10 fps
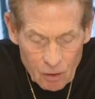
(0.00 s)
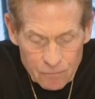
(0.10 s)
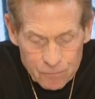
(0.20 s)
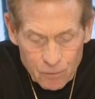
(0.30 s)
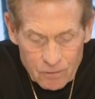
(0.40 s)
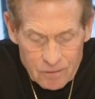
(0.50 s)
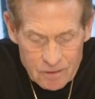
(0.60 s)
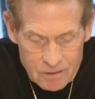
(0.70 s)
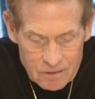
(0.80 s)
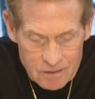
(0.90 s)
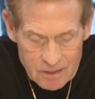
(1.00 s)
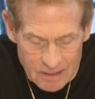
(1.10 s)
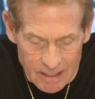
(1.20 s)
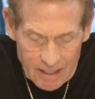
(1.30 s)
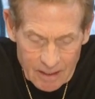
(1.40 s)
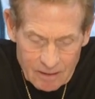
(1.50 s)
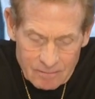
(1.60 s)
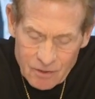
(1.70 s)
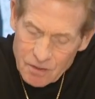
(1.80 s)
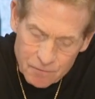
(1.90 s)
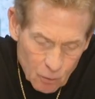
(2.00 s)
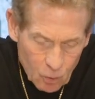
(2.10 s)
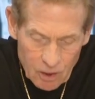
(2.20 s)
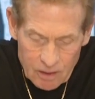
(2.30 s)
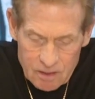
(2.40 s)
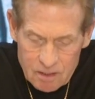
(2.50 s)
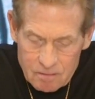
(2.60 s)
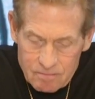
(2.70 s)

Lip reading: for today, just for once,